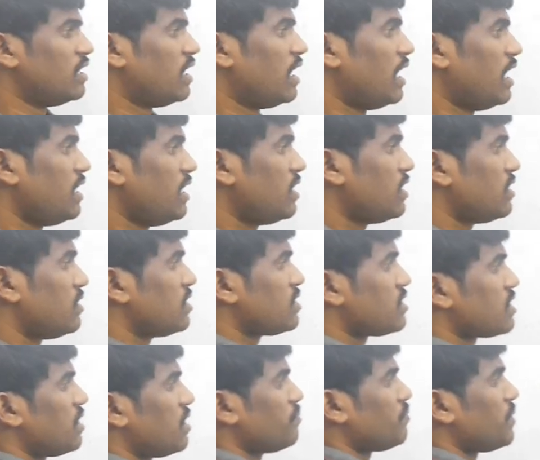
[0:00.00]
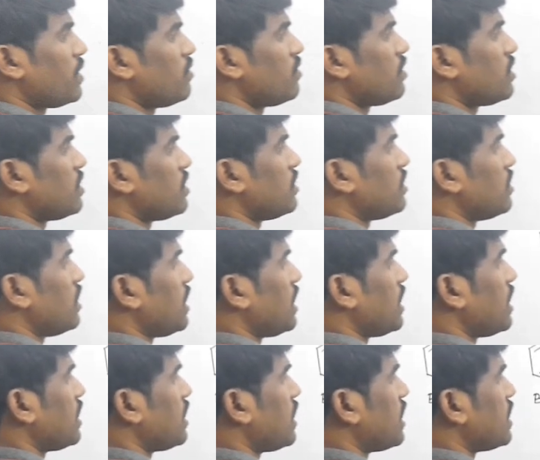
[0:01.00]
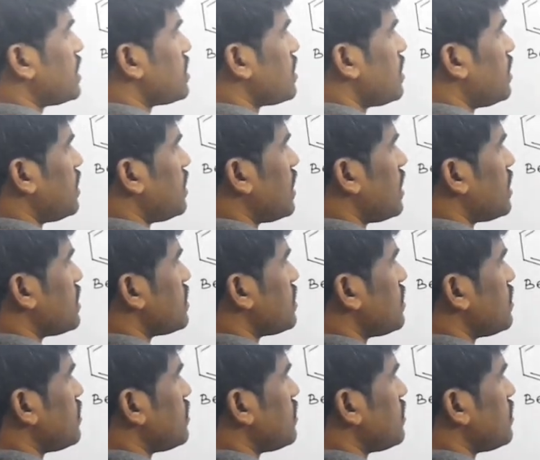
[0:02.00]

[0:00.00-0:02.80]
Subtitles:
and this compound I can consider it as